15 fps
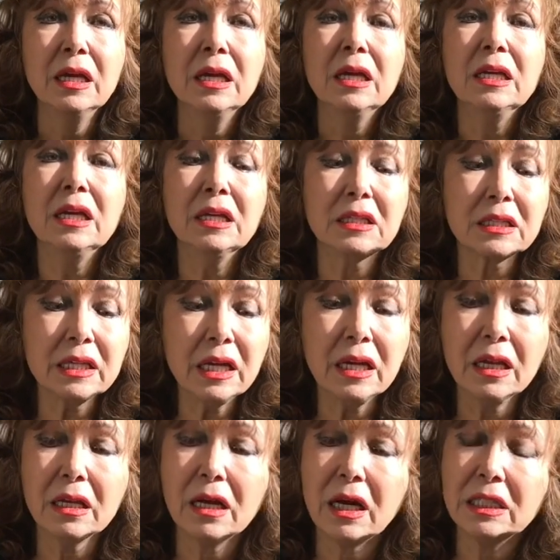He
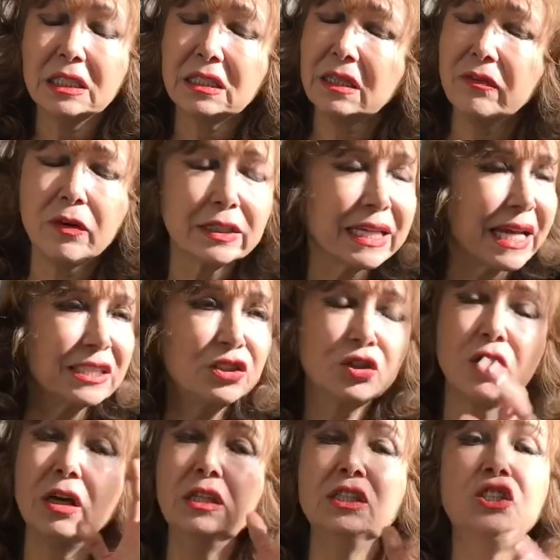realized he was
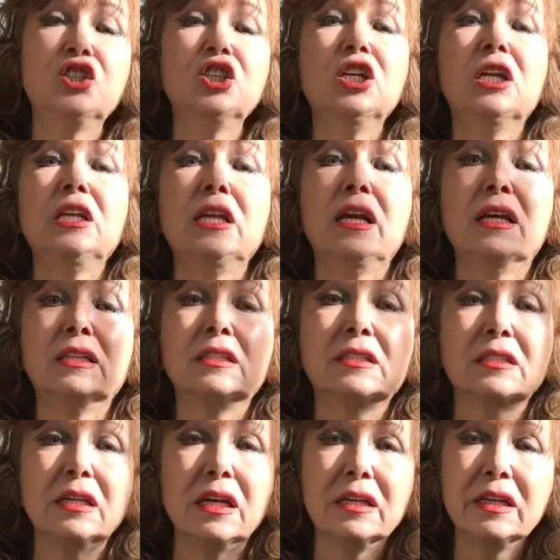actually genius.
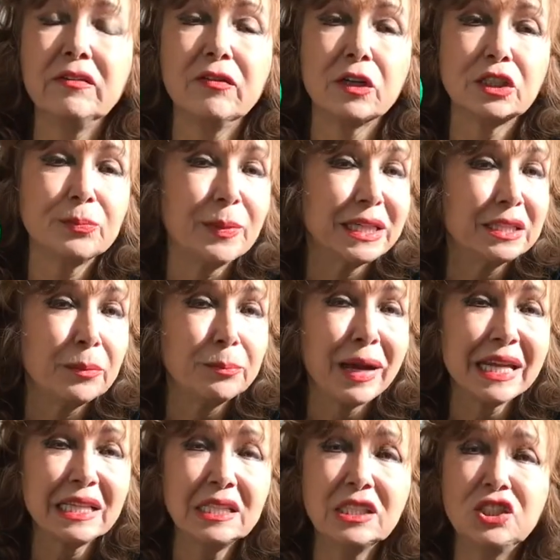He was
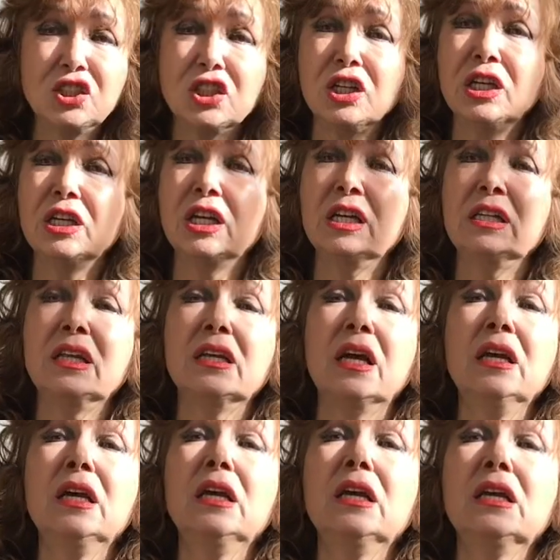mathematician,
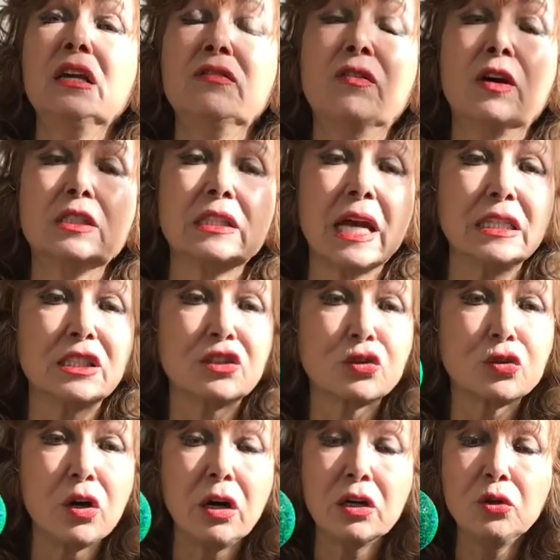he was
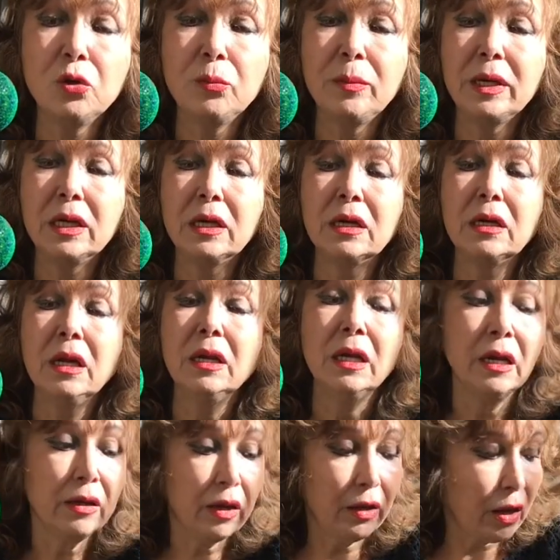astronomer.
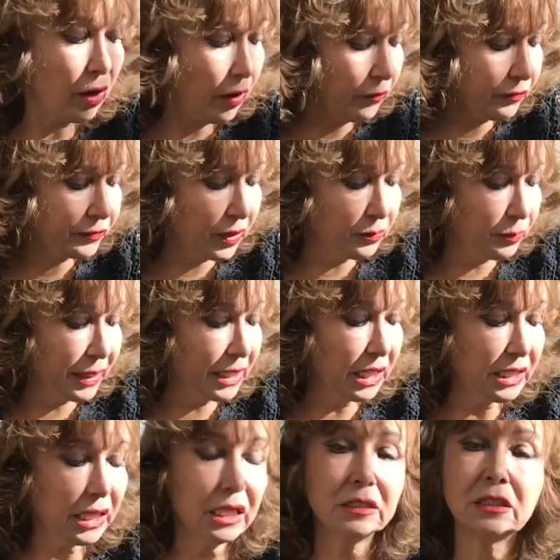After many
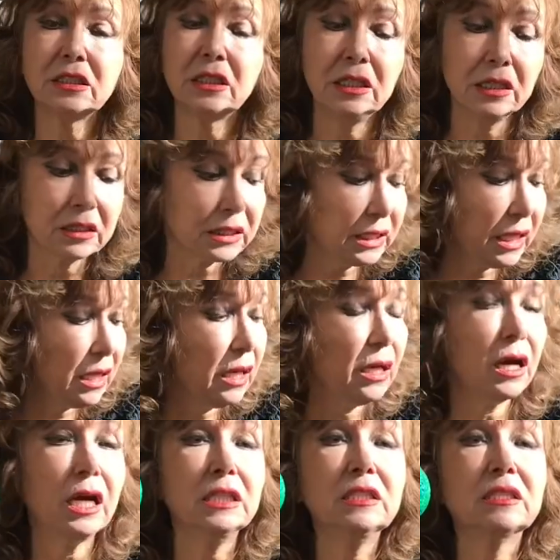years, he
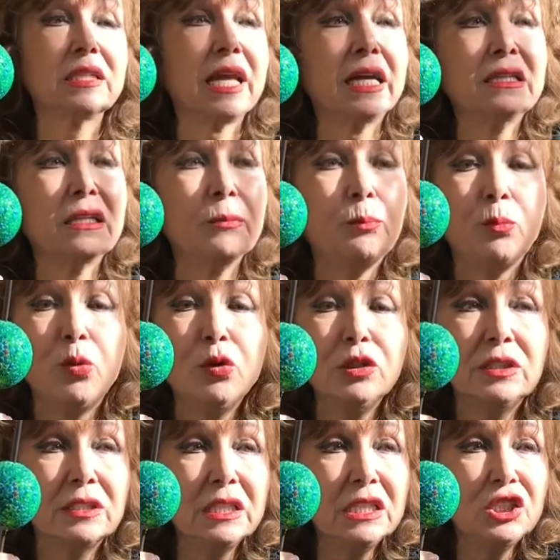realized that the
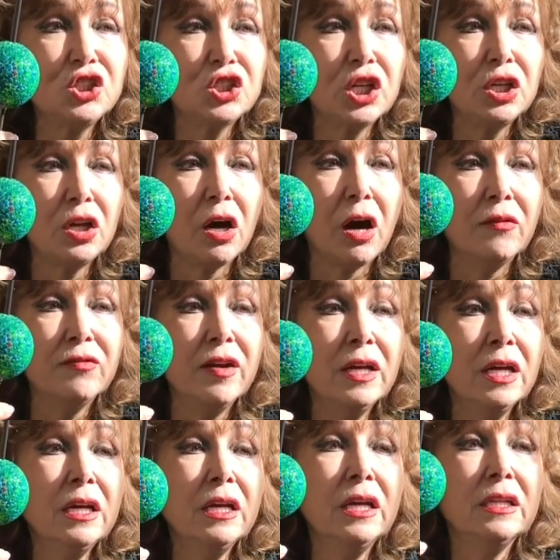position of
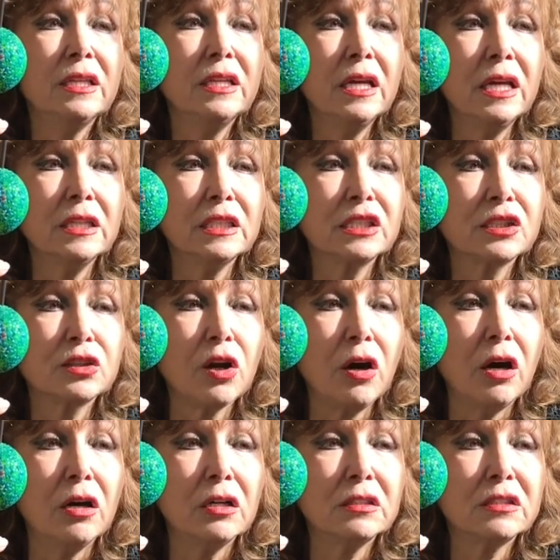the
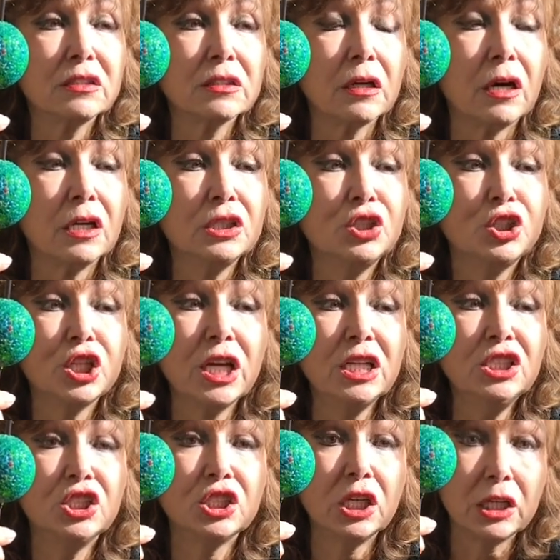stars are
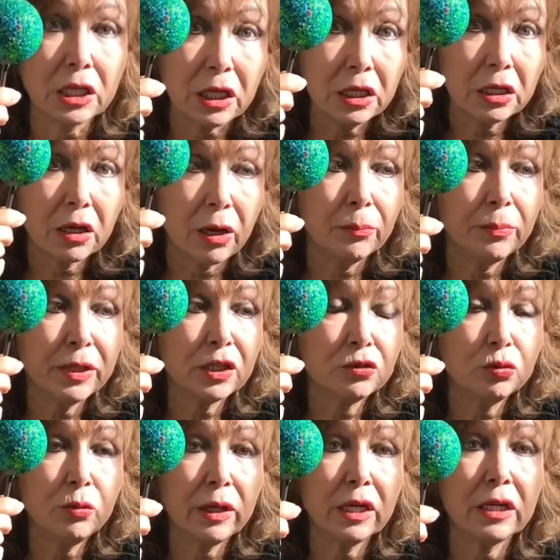changing in compared
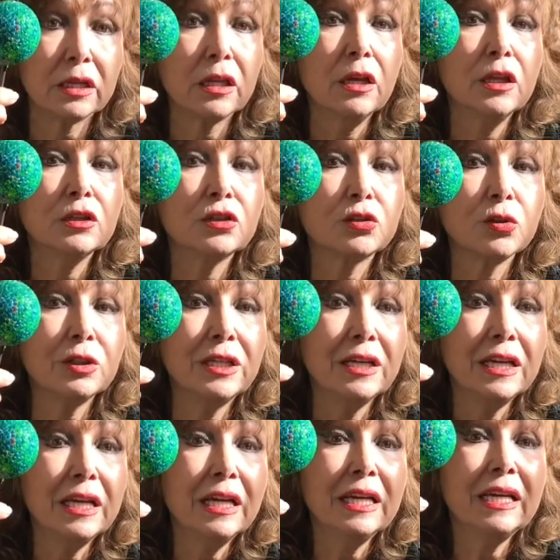to Earth. So
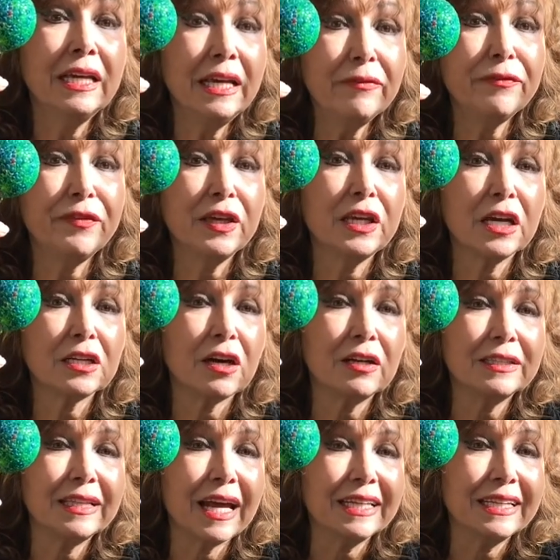he figured
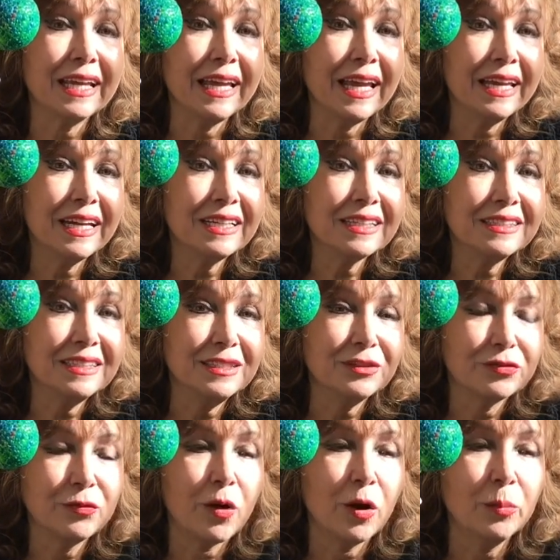out that the Earth is
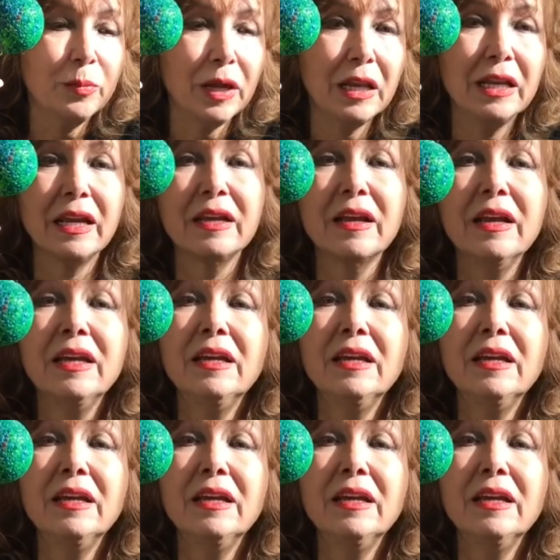wobbling.